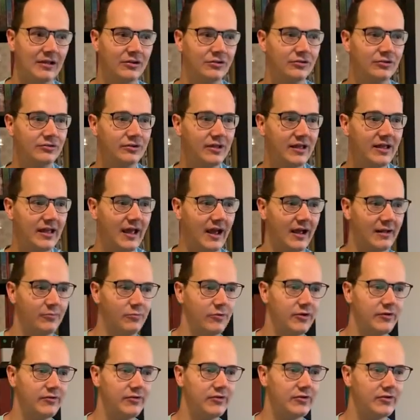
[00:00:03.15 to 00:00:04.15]
Today I'm
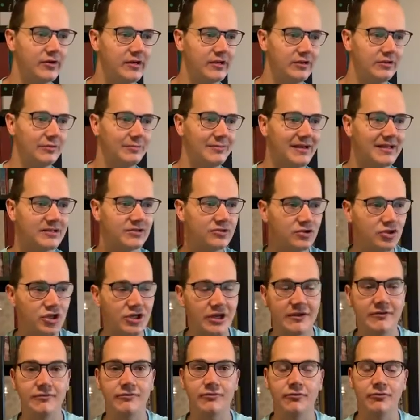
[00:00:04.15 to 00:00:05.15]
reviewing the
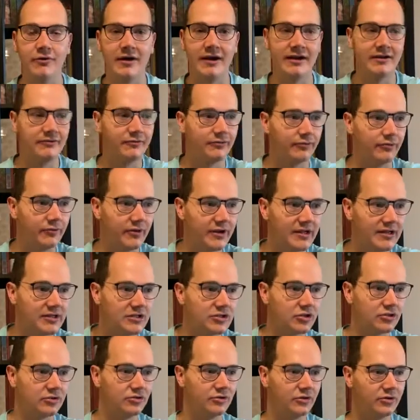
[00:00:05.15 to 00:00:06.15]
MasterChef Wine
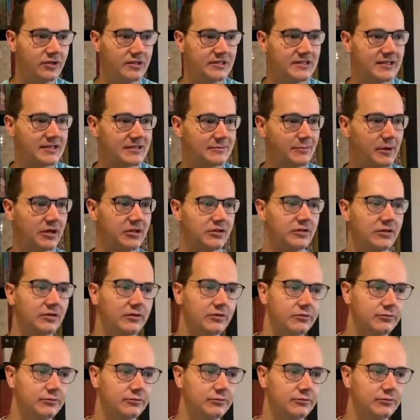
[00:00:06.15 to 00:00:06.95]
Fridge 36 bottle,